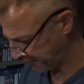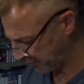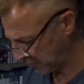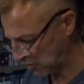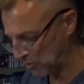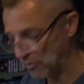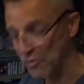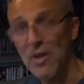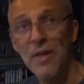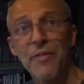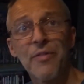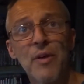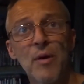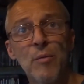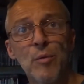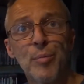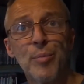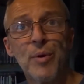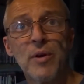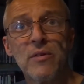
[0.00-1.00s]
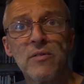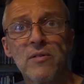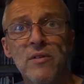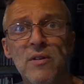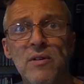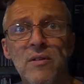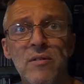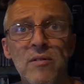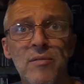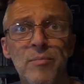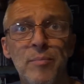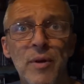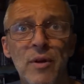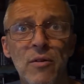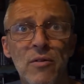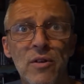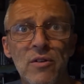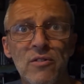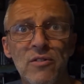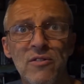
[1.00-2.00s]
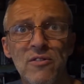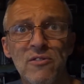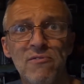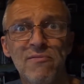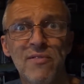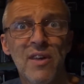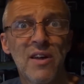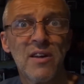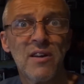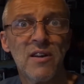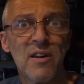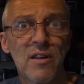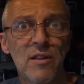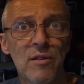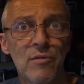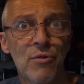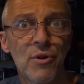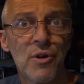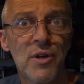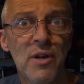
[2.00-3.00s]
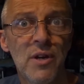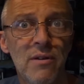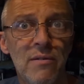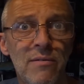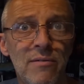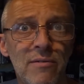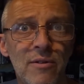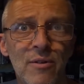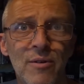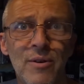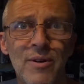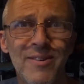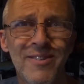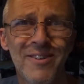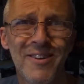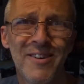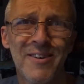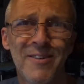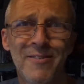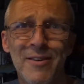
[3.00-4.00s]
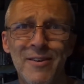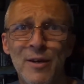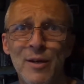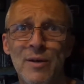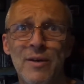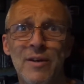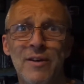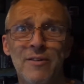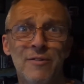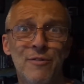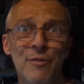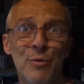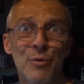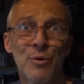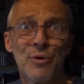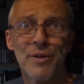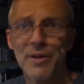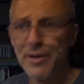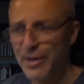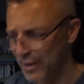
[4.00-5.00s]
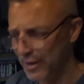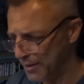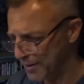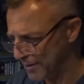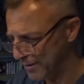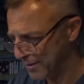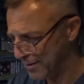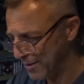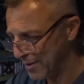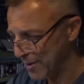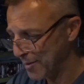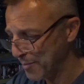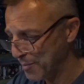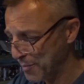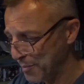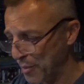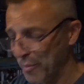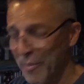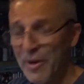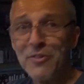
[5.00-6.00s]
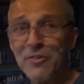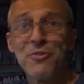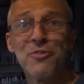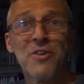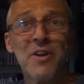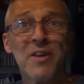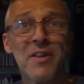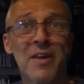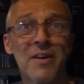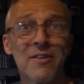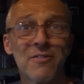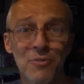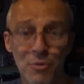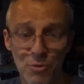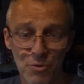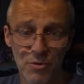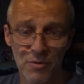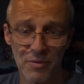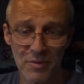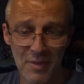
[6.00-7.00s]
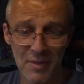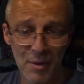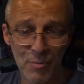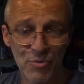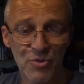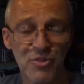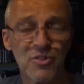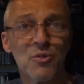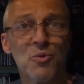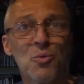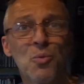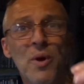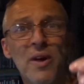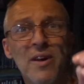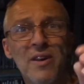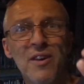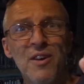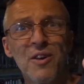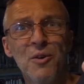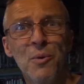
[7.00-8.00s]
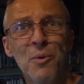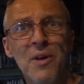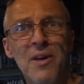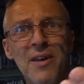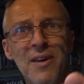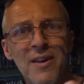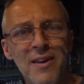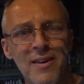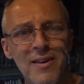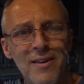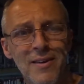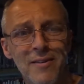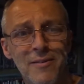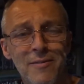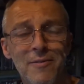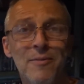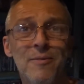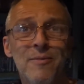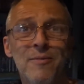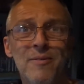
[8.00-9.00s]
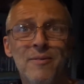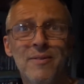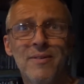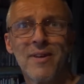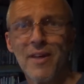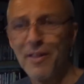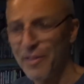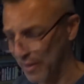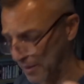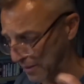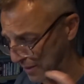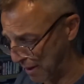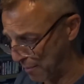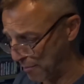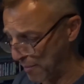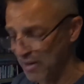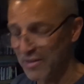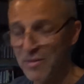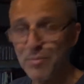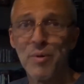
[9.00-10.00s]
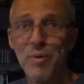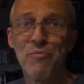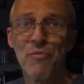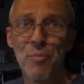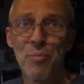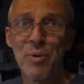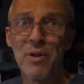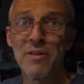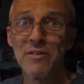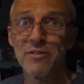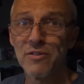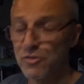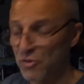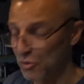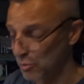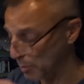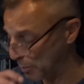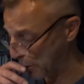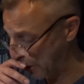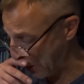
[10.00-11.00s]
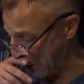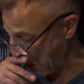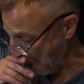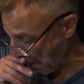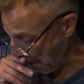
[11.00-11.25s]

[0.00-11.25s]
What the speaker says: Because that thermal paste, it's been on there since 1983, so yeah, it's no good. Don't mind you saying that's no good, that was still wet and gooey, so I think that might have been replaced at some point.